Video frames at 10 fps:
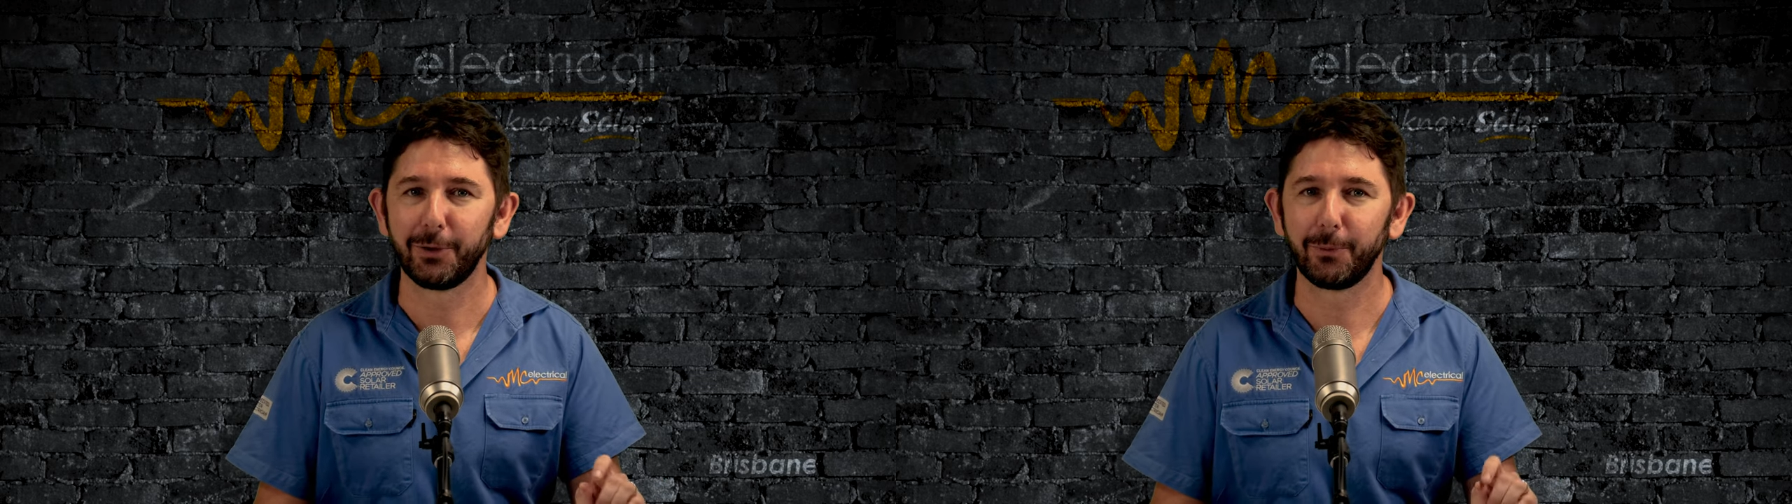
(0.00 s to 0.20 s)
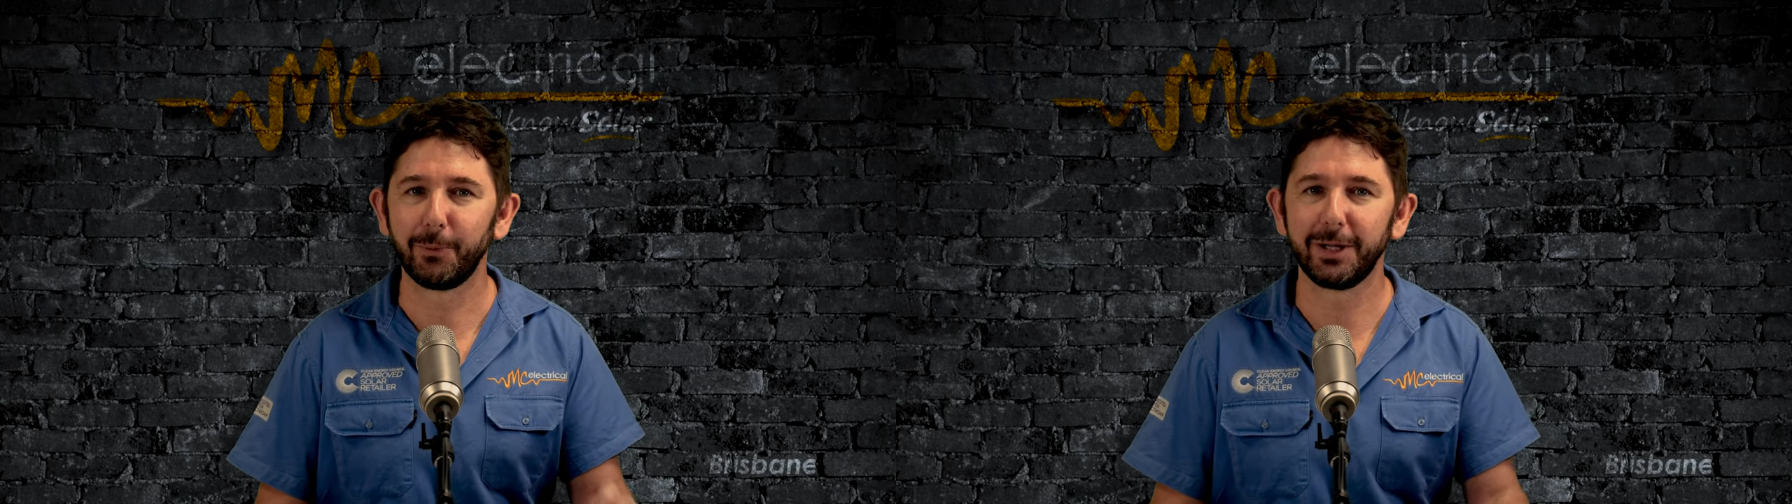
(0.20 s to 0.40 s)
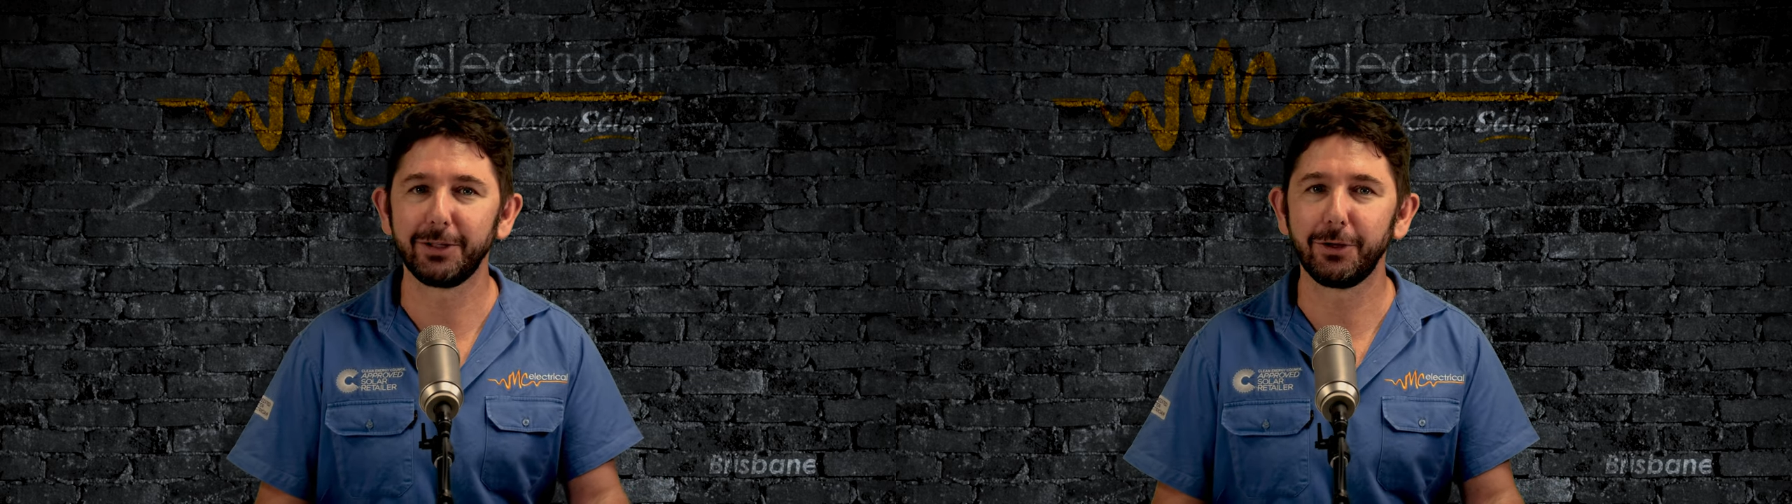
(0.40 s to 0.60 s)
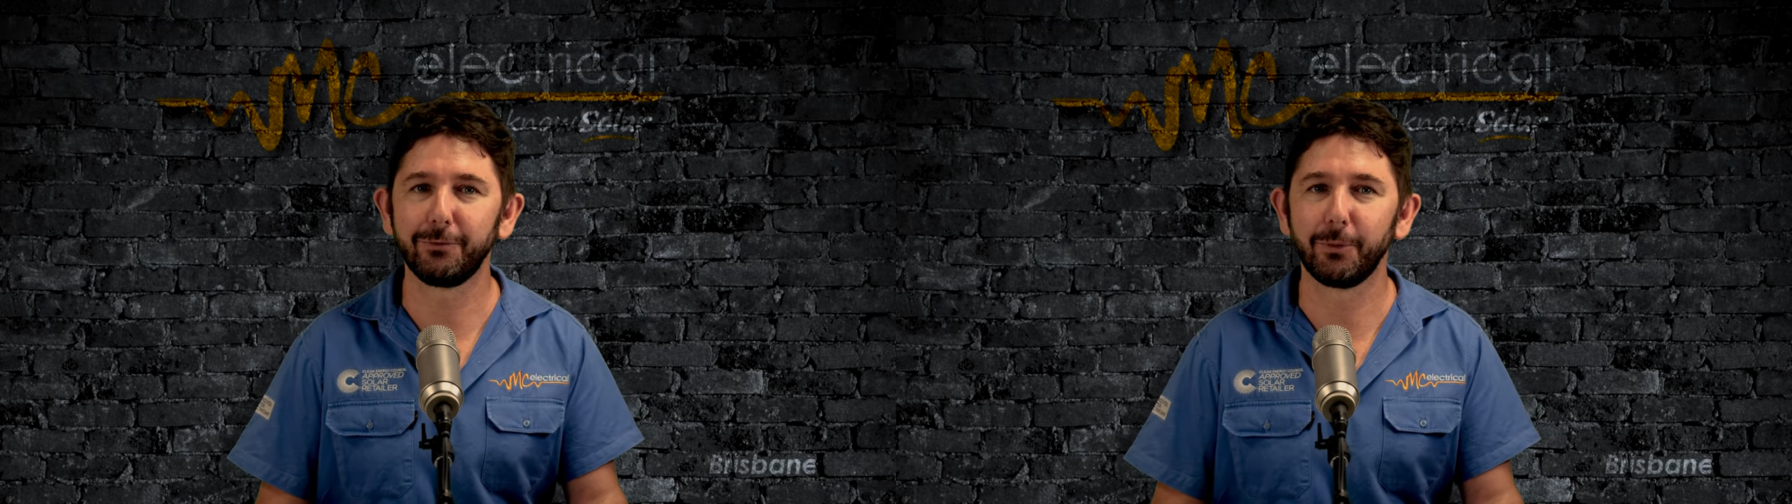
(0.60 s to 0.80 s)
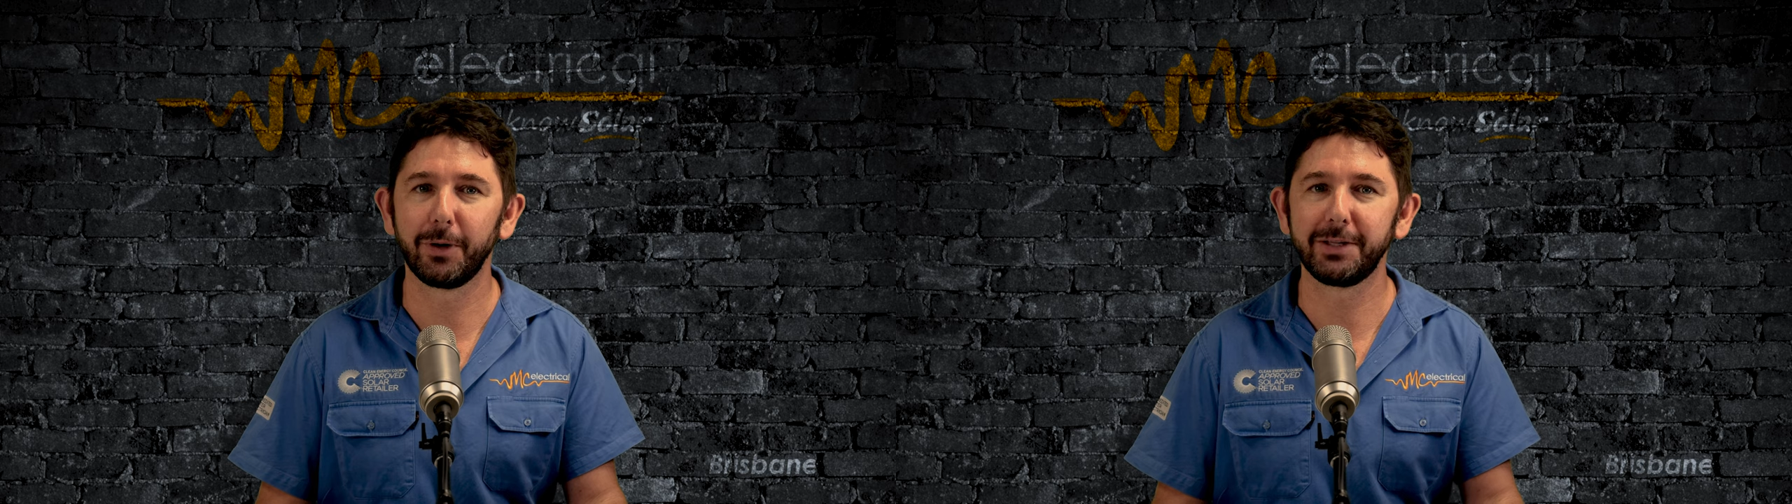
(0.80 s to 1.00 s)
Will you
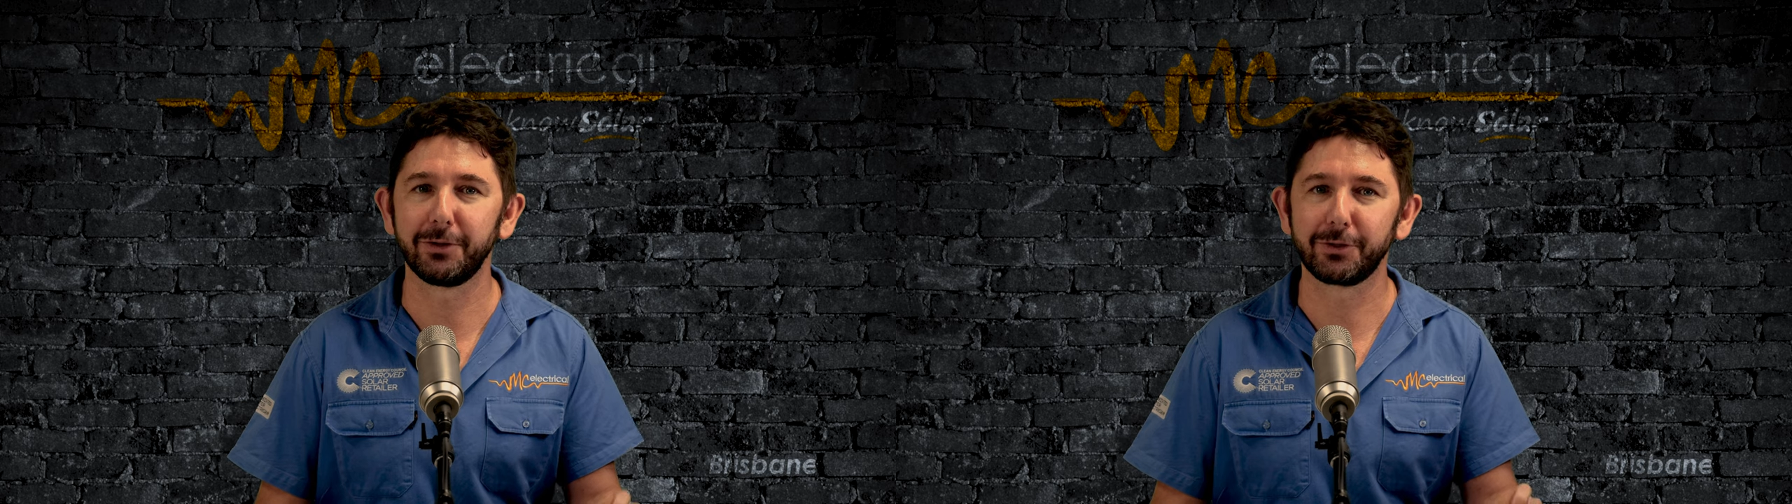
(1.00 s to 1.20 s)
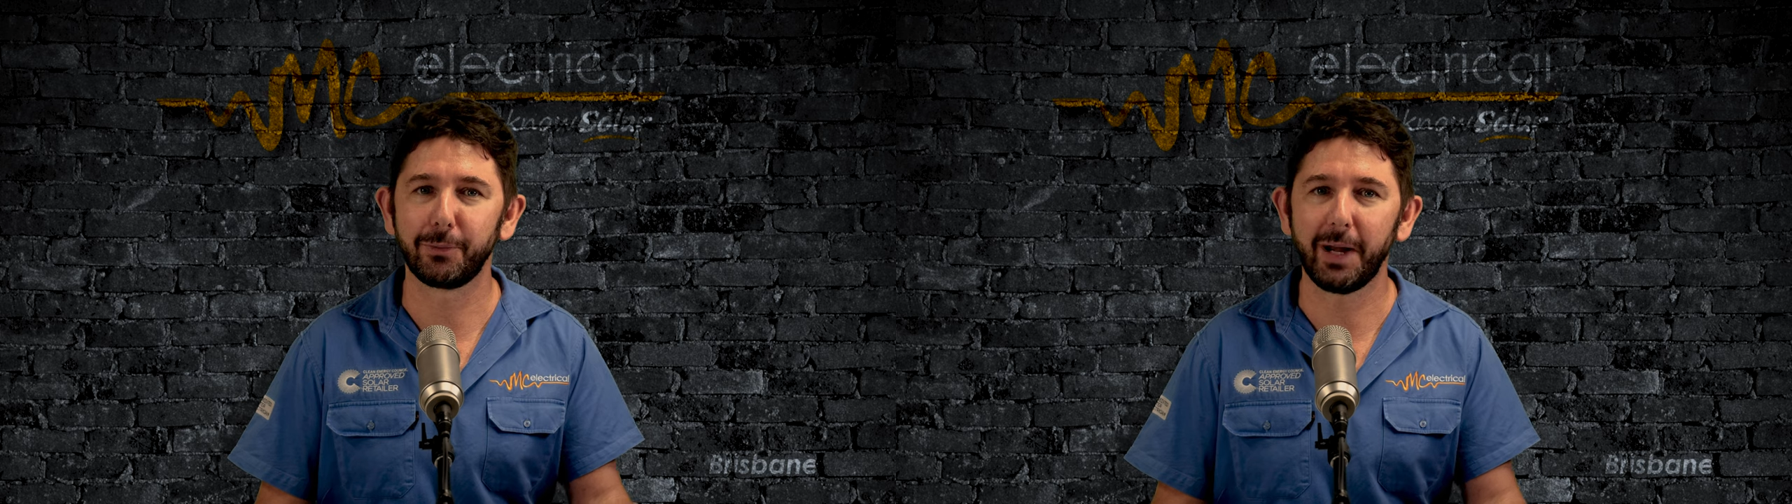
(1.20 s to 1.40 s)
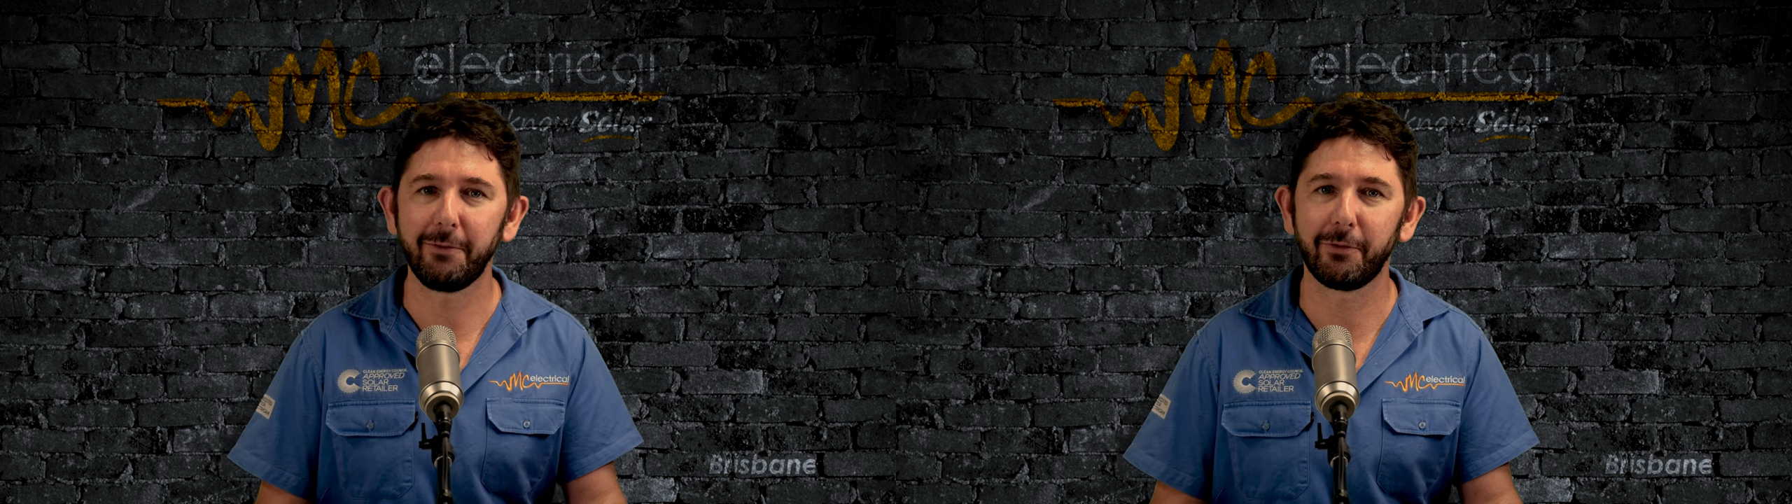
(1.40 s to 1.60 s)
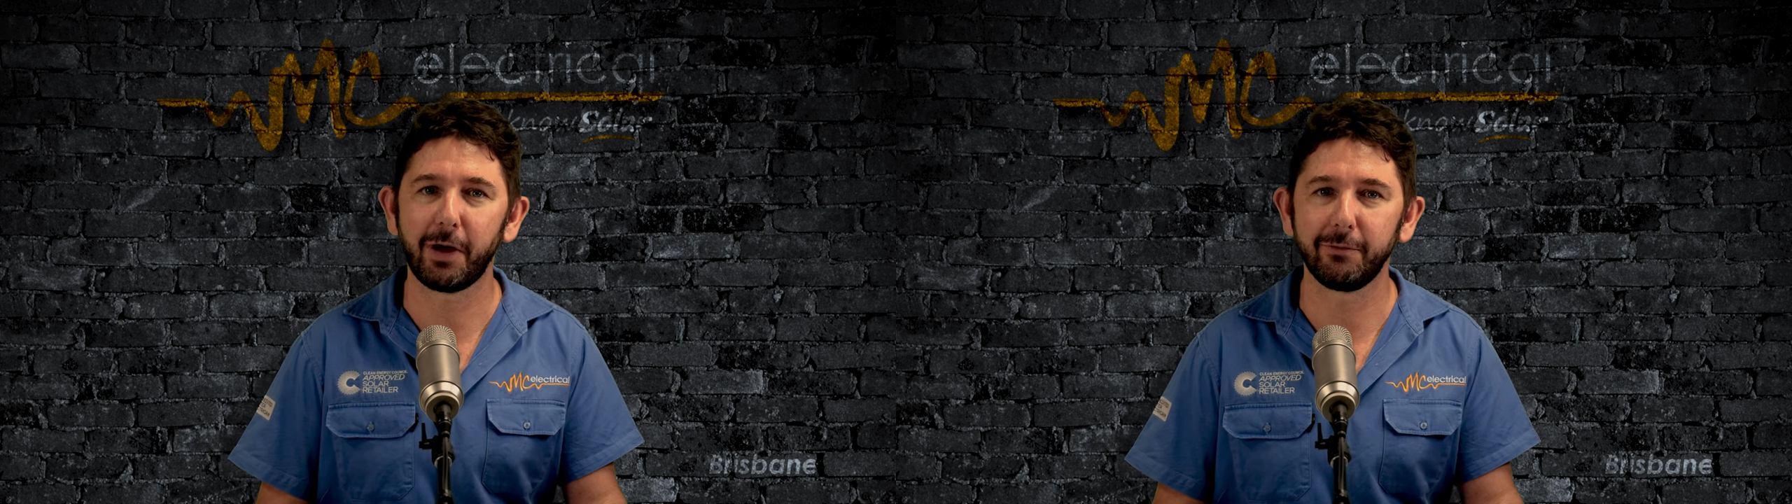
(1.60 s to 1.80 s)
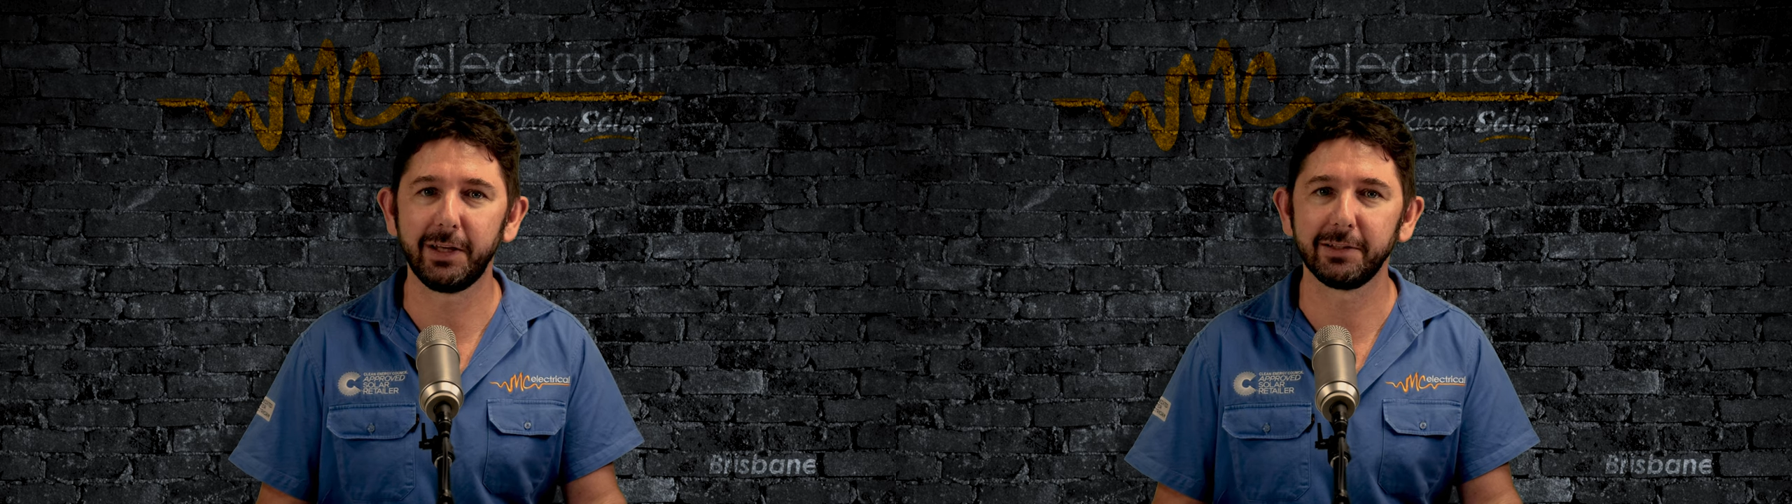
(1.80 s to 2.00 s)
void your
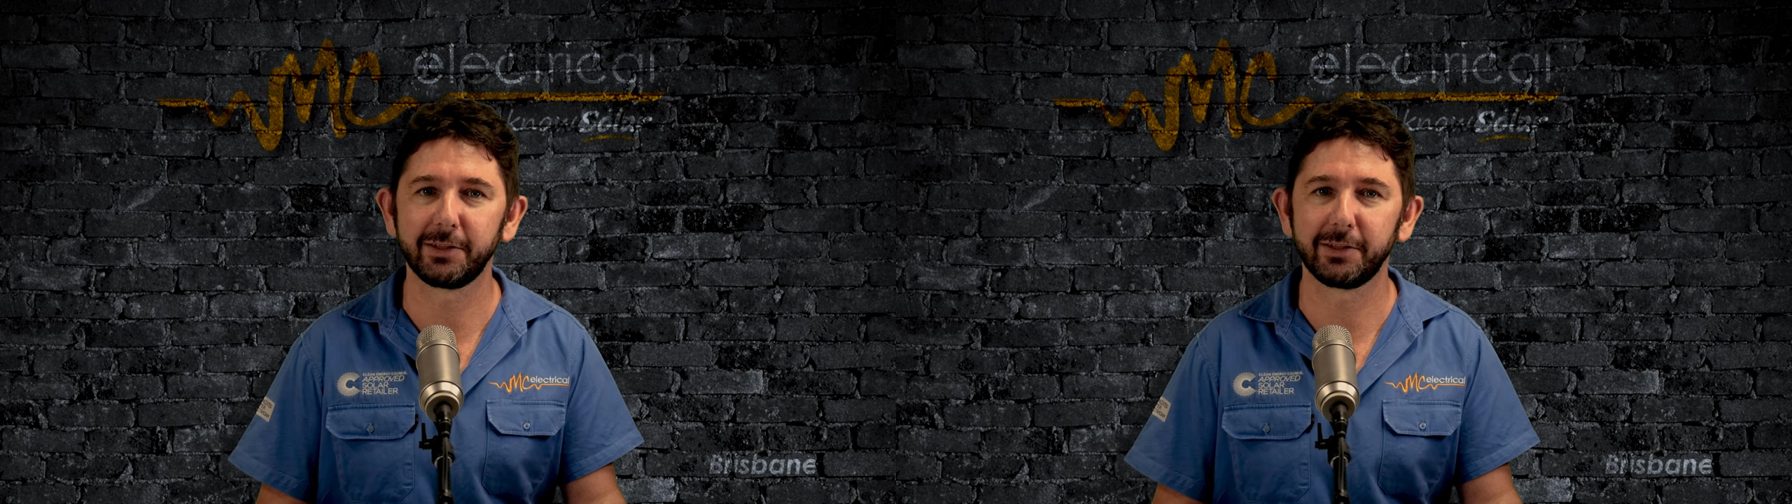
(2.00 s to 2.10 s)
25-year